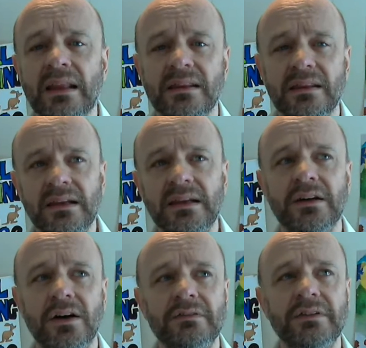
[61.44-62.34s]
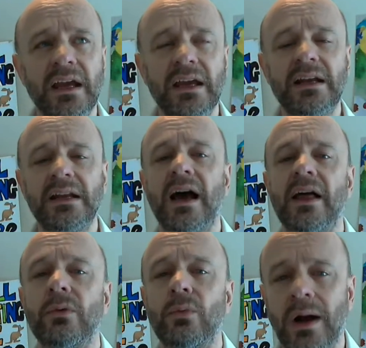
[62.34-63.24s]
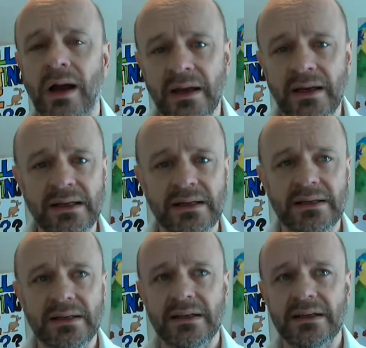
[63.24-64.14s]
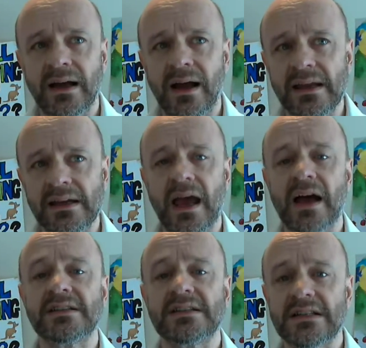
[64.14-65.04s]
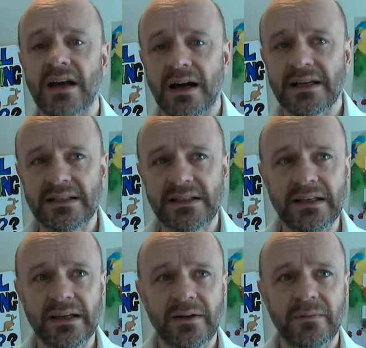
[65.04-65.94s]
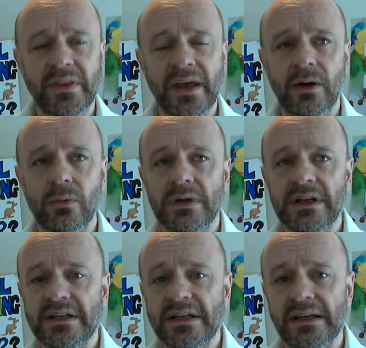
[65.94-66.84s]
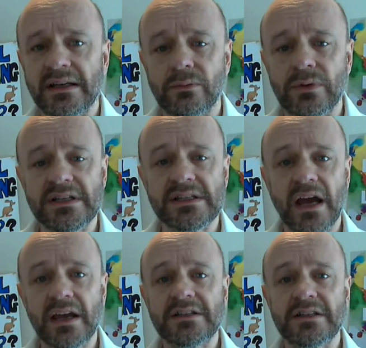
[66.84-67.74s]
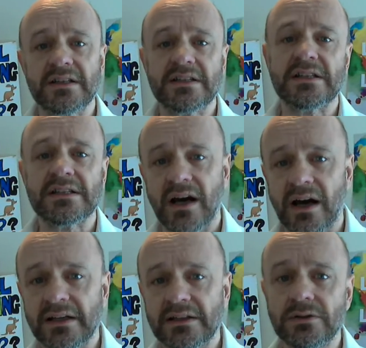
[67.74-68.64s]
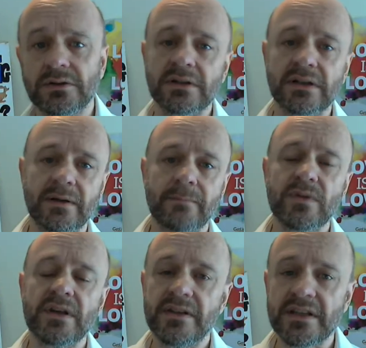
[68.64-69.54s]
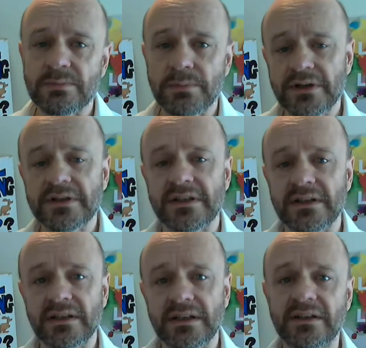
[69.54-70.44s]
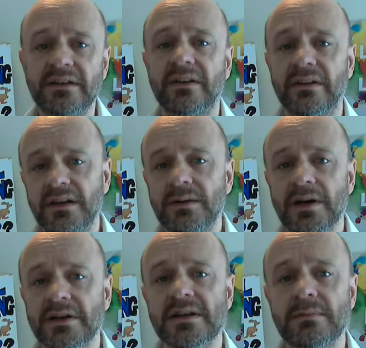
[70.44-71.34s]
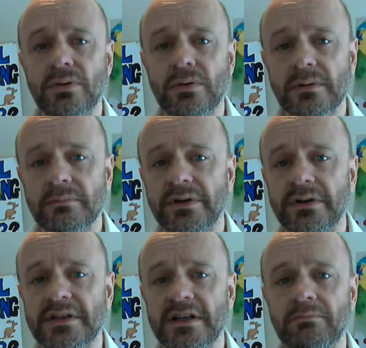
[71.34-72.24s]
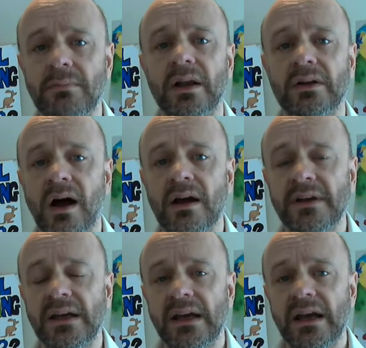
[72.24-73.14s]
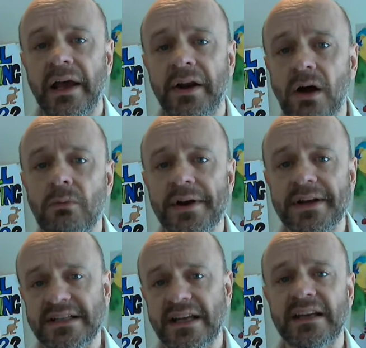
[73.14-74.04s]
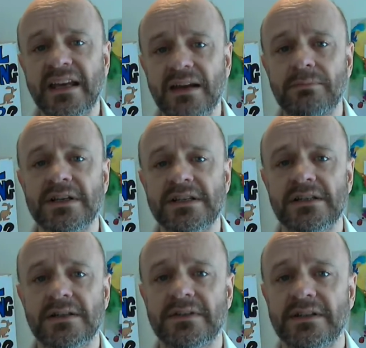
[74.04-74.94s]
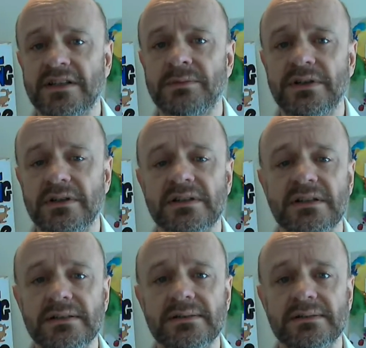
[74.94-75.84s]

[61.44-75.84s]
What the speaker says: think of any other way in our society that we say to the society, look, this person is the most important person in my life, and I want to dedicate myself to this person.